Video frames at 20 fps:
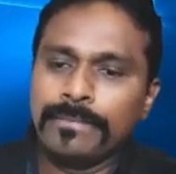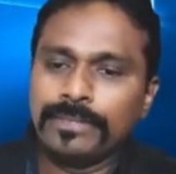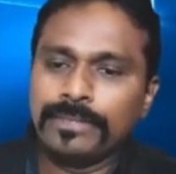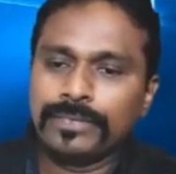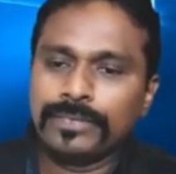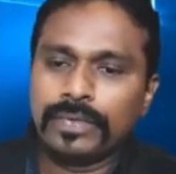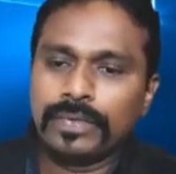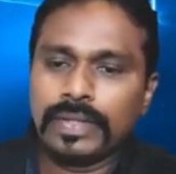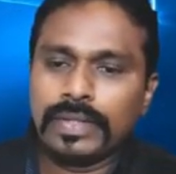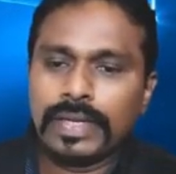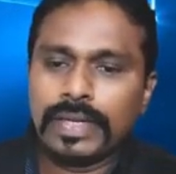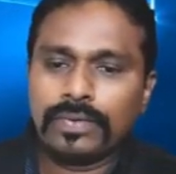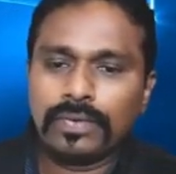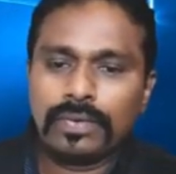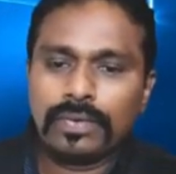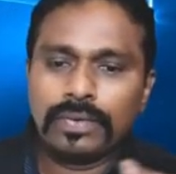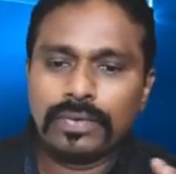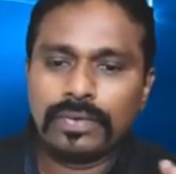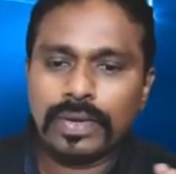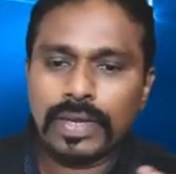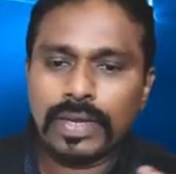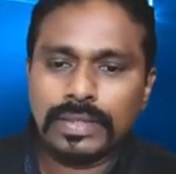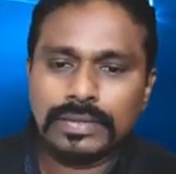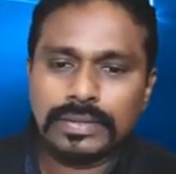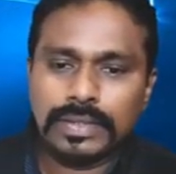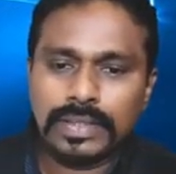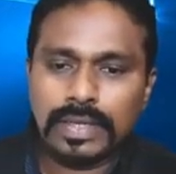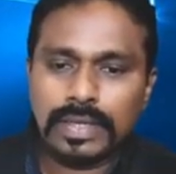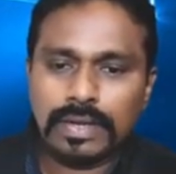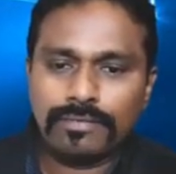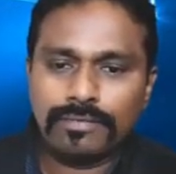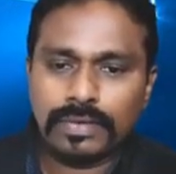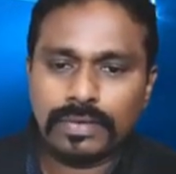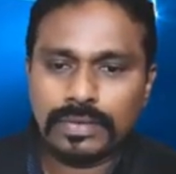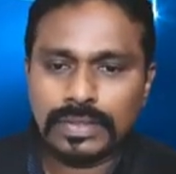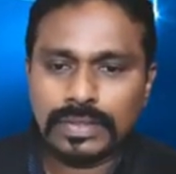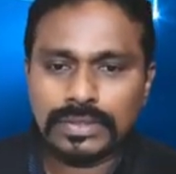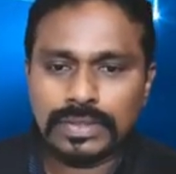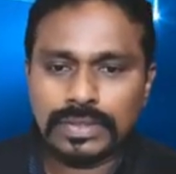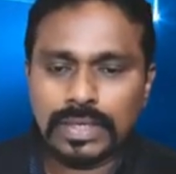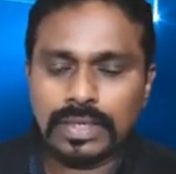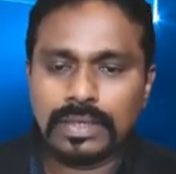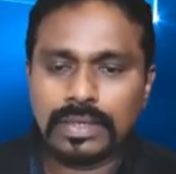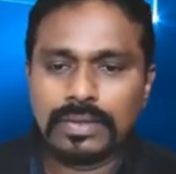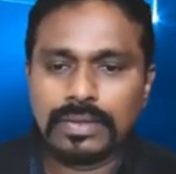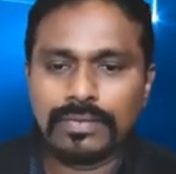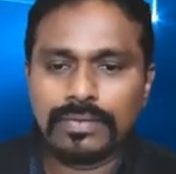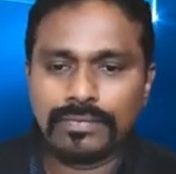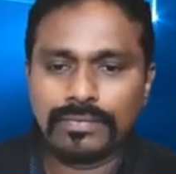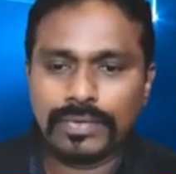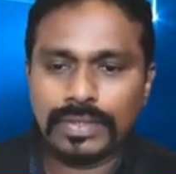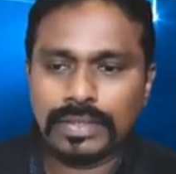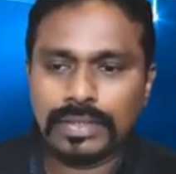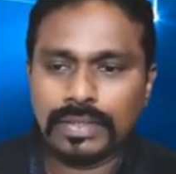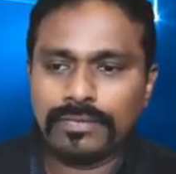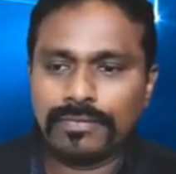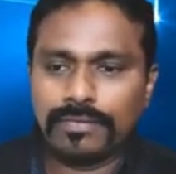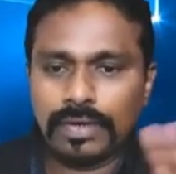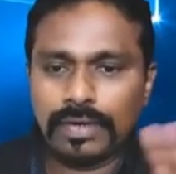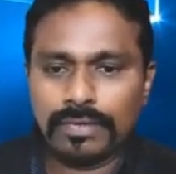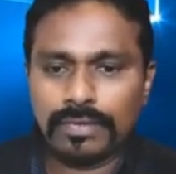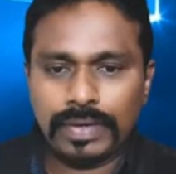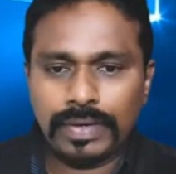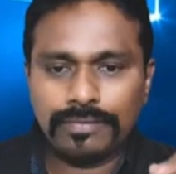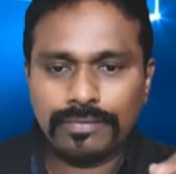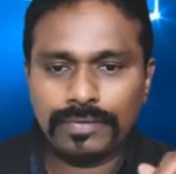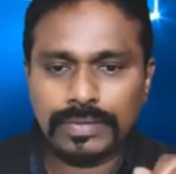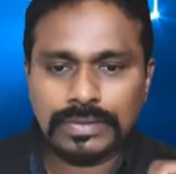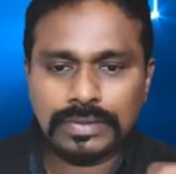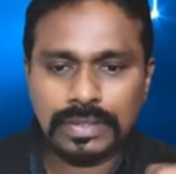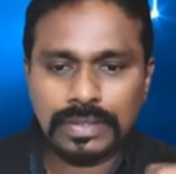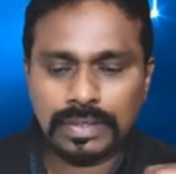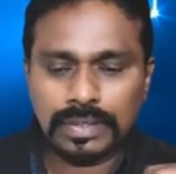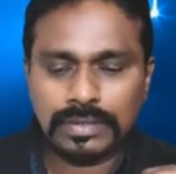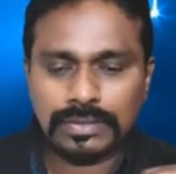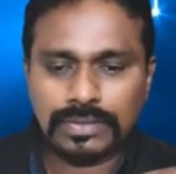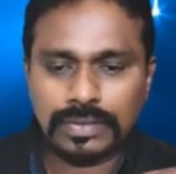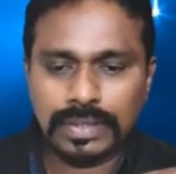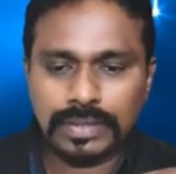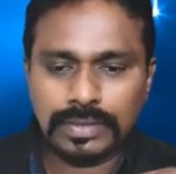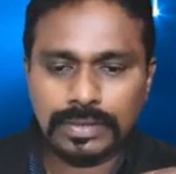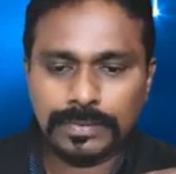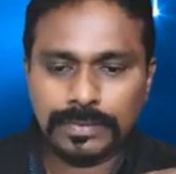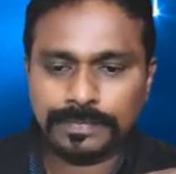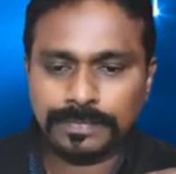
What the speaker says: So later on you can see after restart with a full Wi-Fi signal strength.